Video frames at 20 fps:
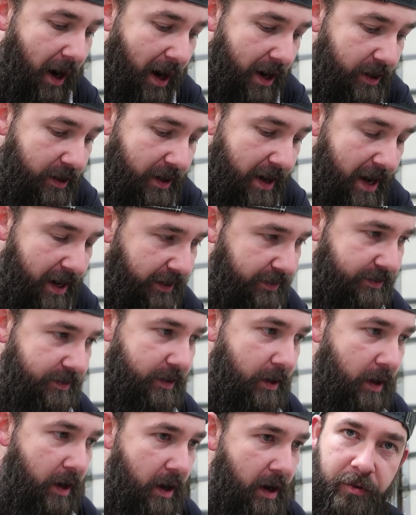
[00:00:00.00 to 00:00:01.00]
Iron X.
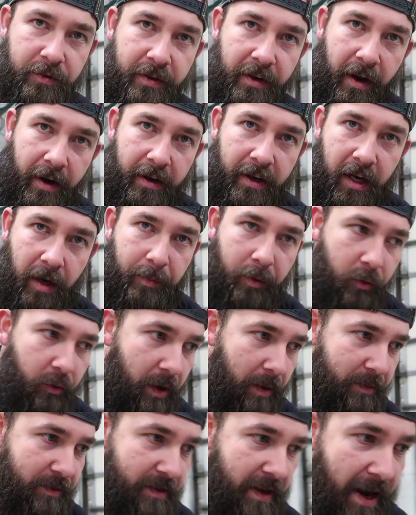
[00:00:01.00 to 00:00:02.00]
Used it on a couple
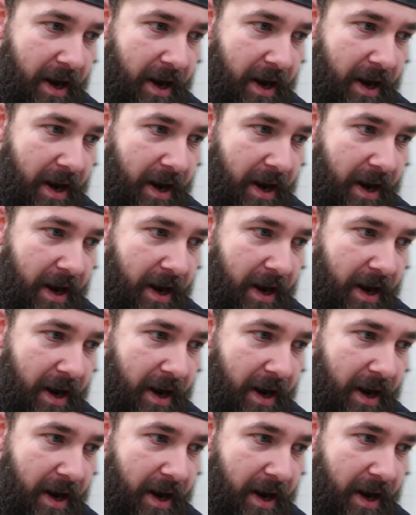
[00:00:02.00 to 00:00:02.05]
rims